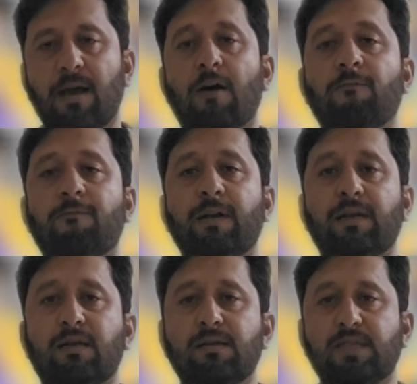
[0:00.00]
a
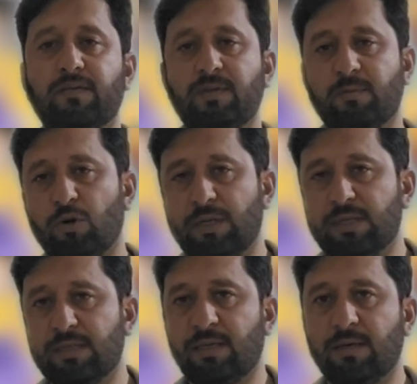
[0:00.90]
winter safety
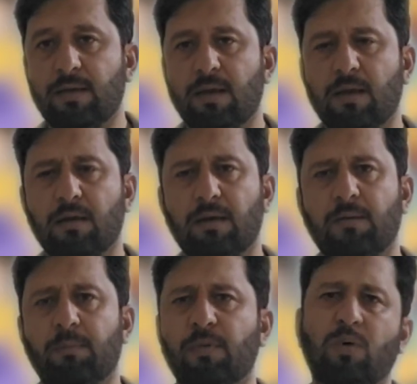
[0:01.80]
policy,
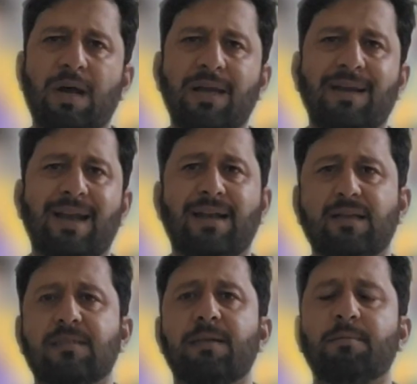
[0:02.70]
provide
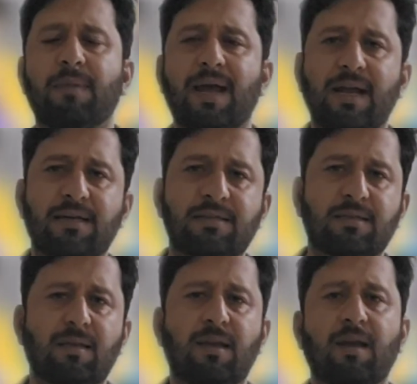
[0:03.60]
anti-slip mats,
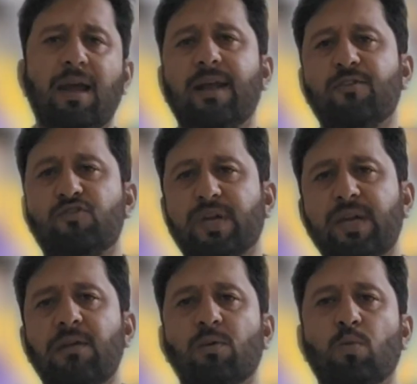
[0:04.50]
and
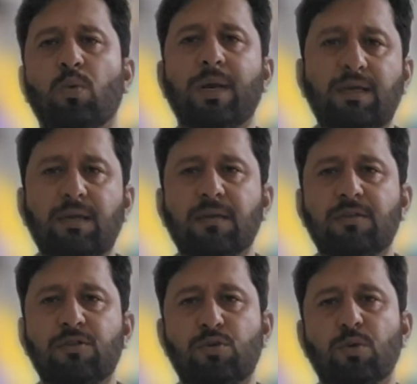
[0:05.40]
train
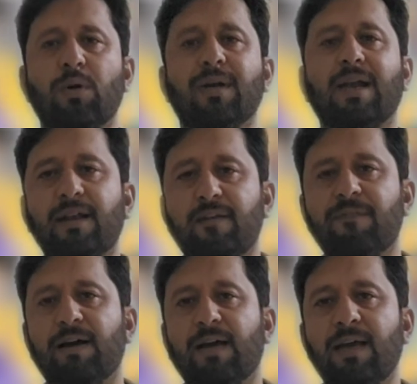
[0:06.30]
workers to
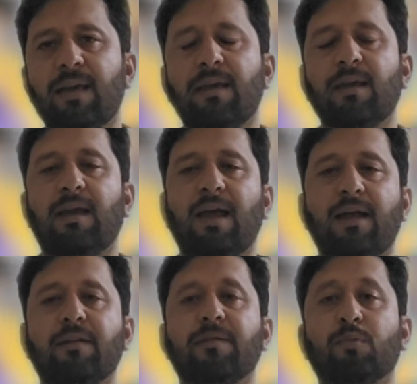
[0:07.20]
identify
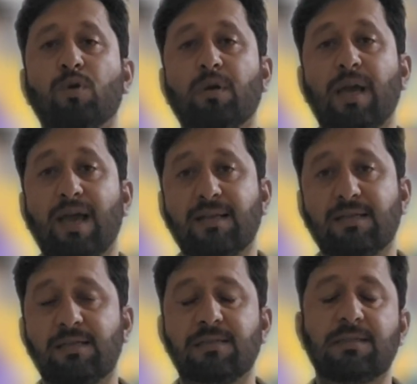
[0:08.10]
and report
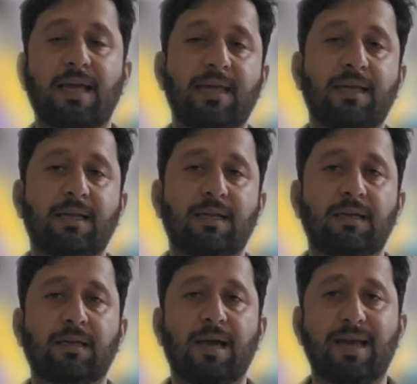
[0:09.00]
hazards like
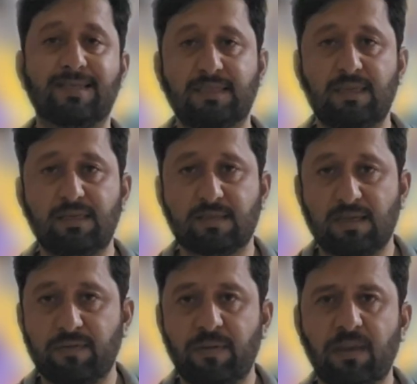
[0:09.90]
icy
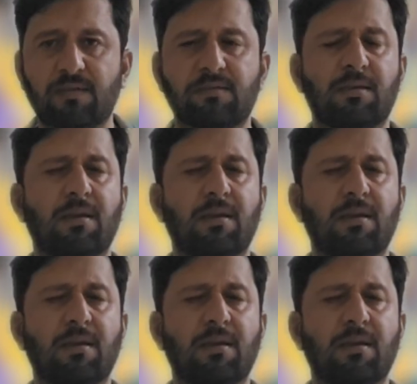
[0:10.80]
surface.